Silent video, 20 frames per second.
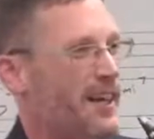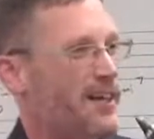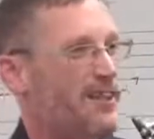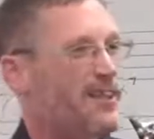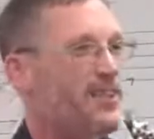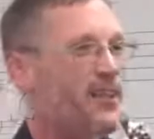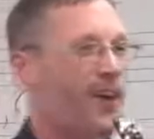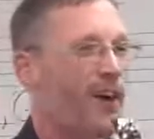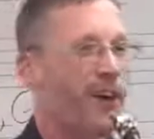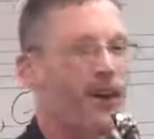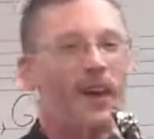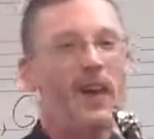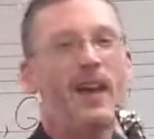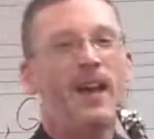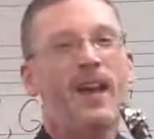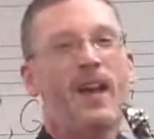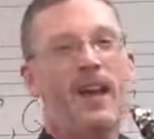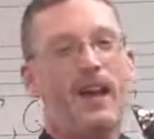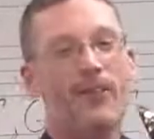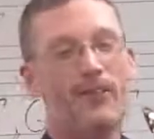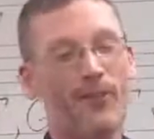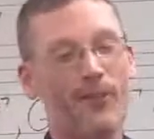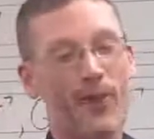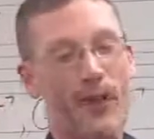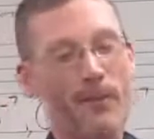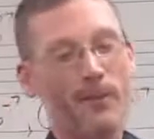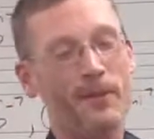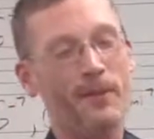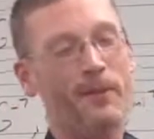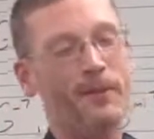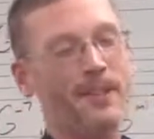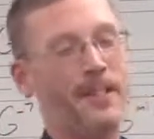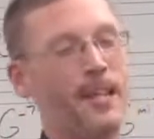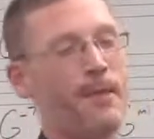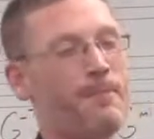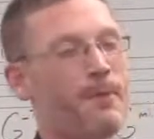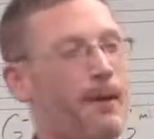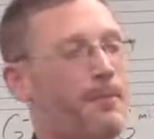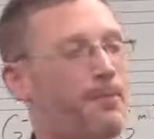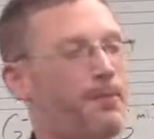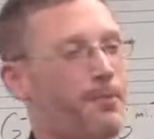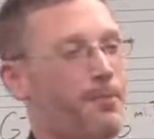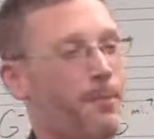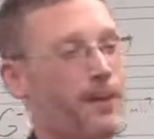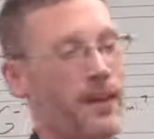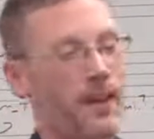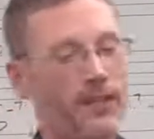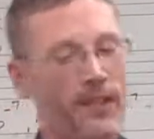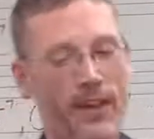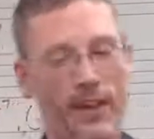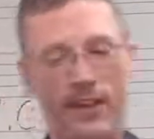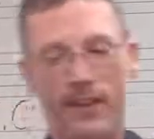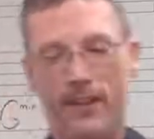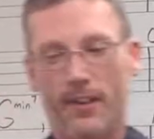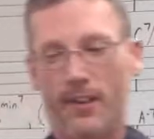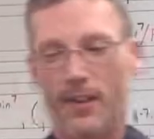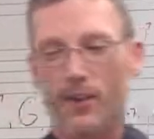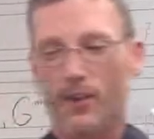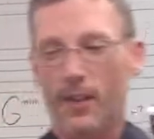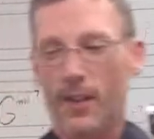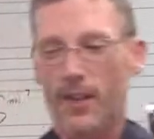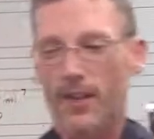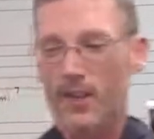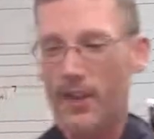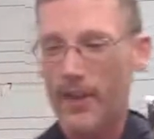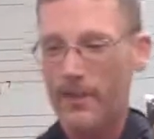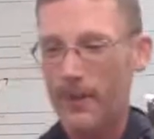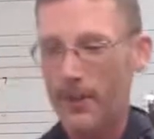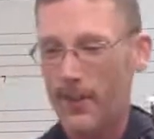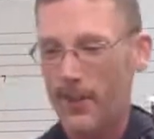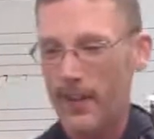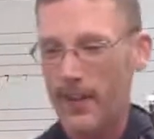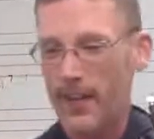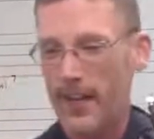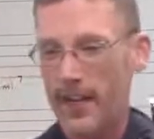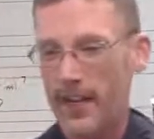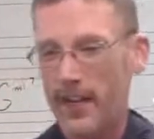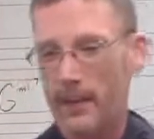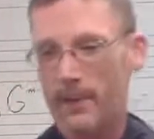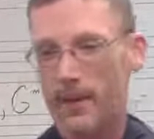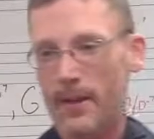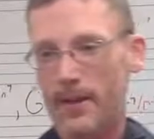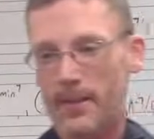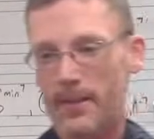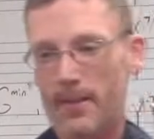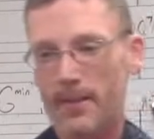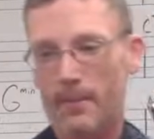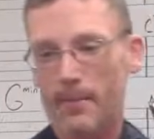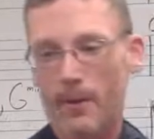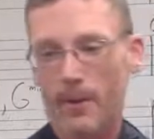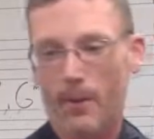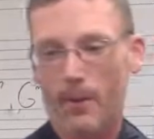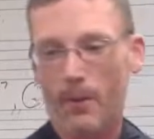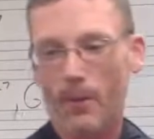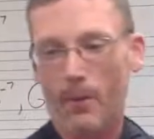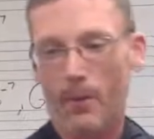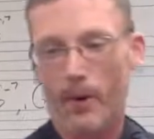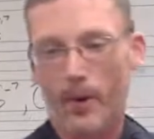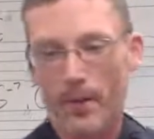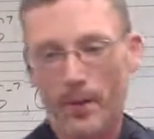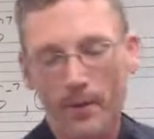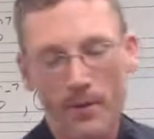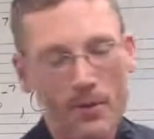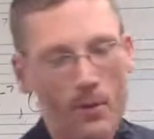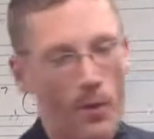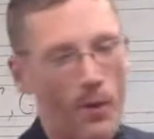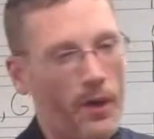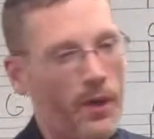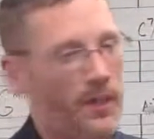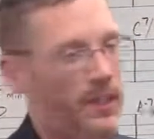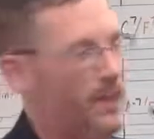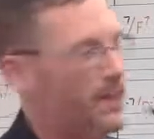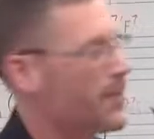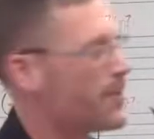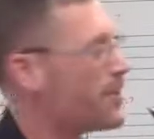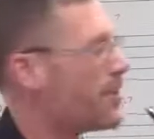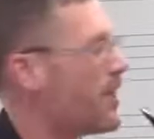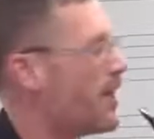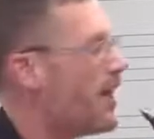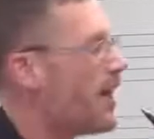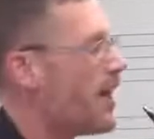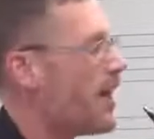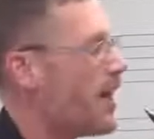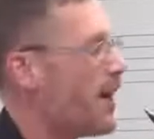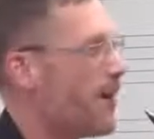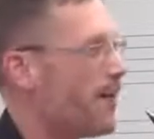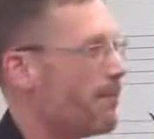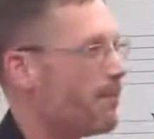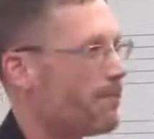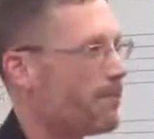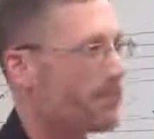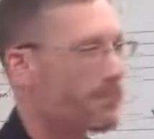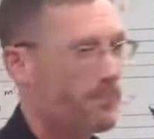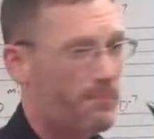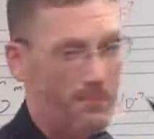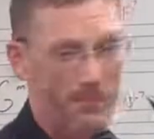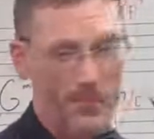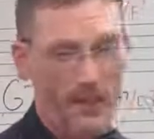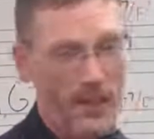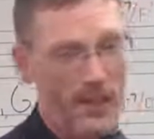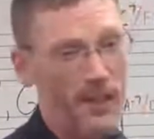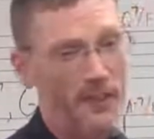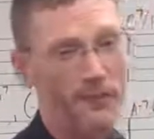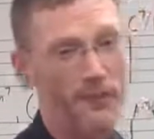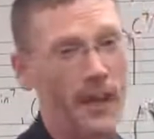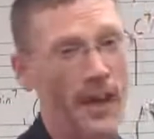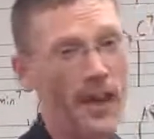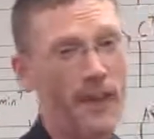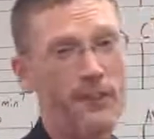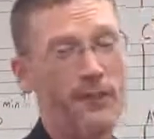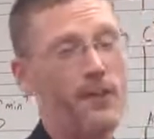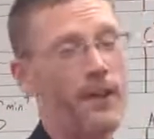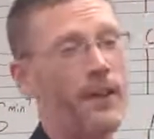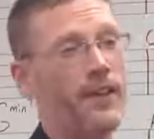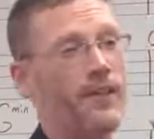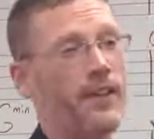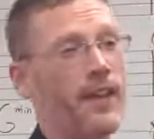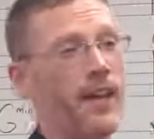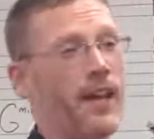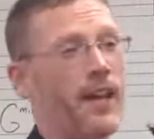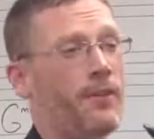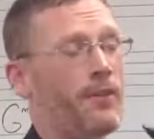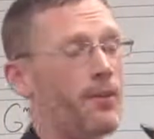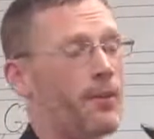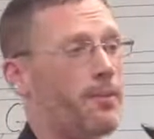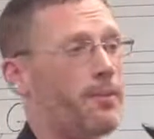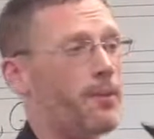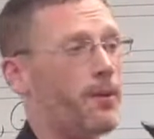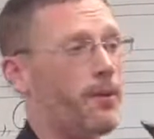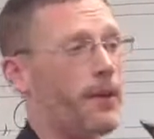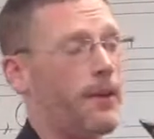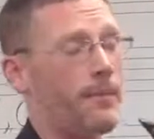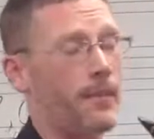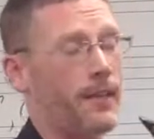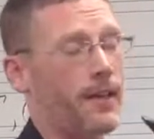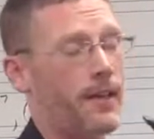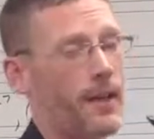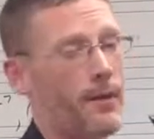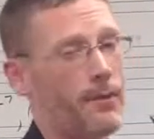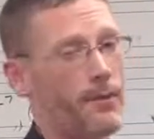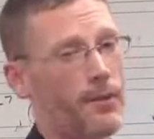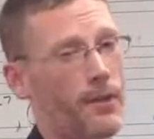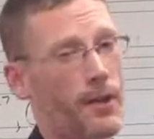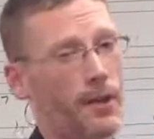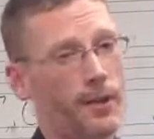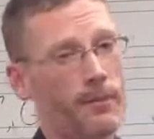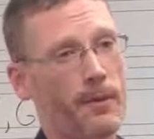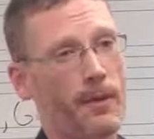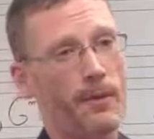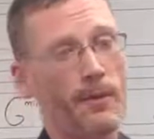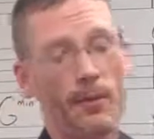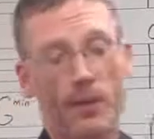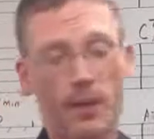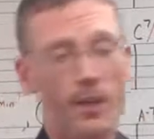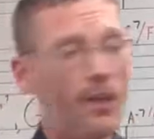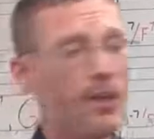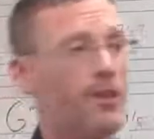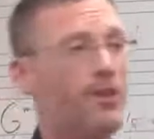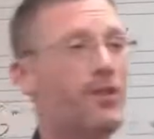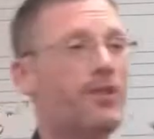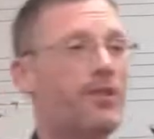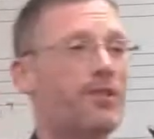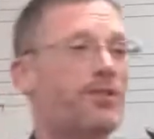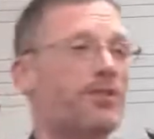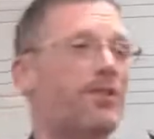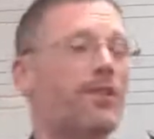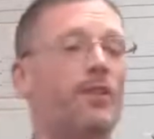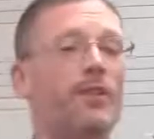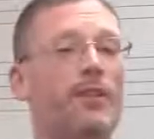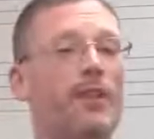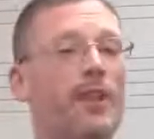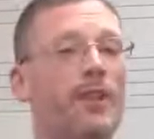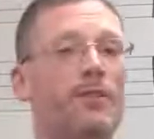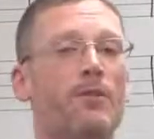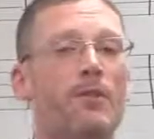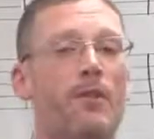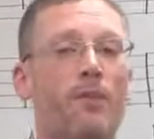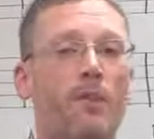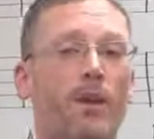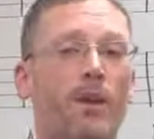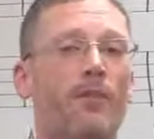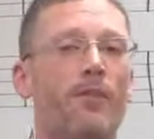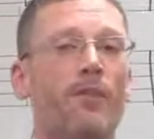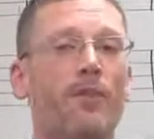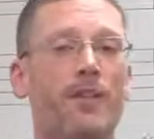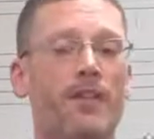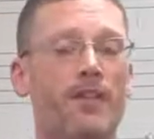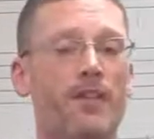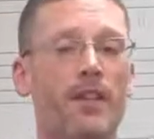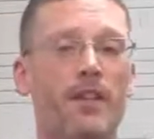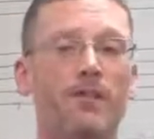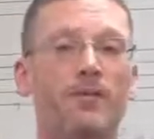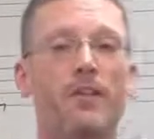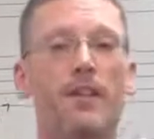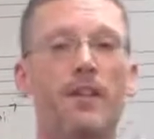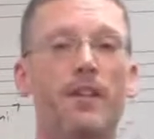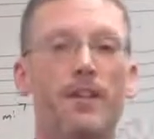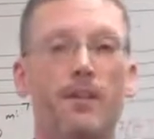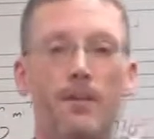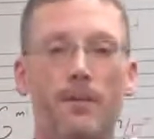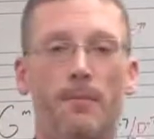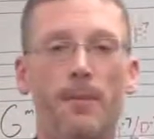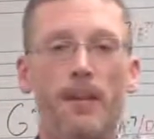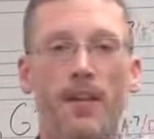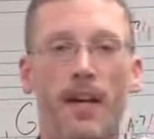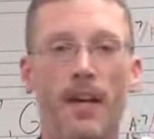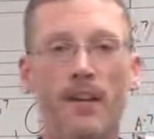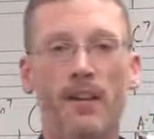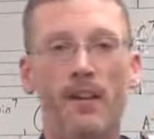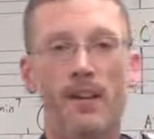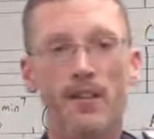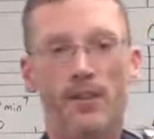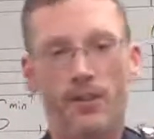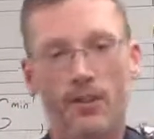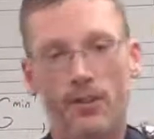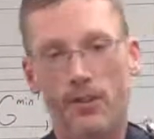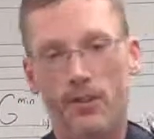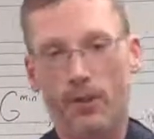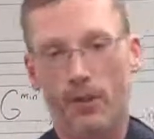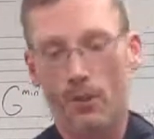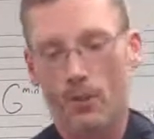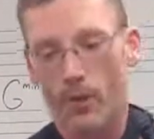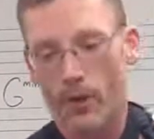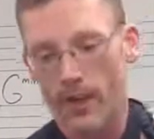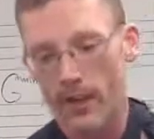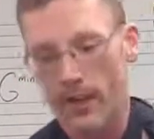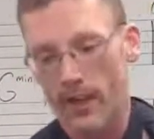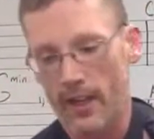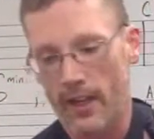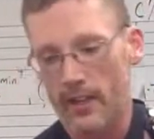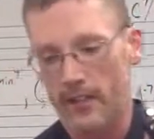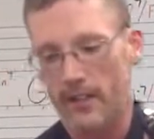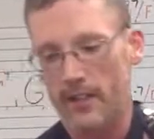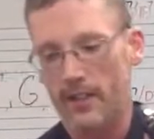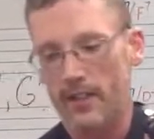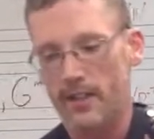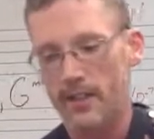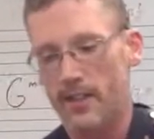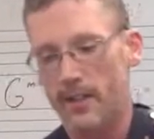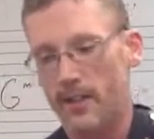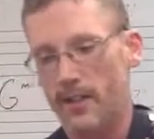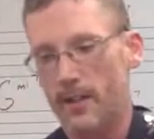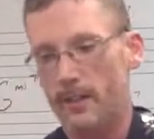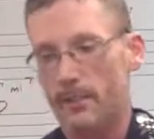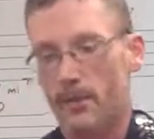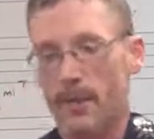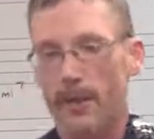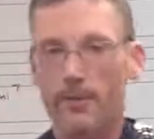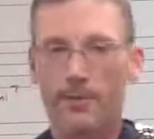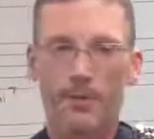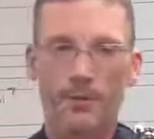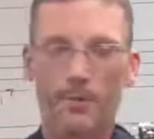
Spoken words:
So if you're able to keep up with me on that, great job. I think I had about tempo 120-ish. If not, if you have that iReal Pro app like I was talking about earlier, you could slow it down to wherever it is that you need it to be at, so you could work it at a tempo that was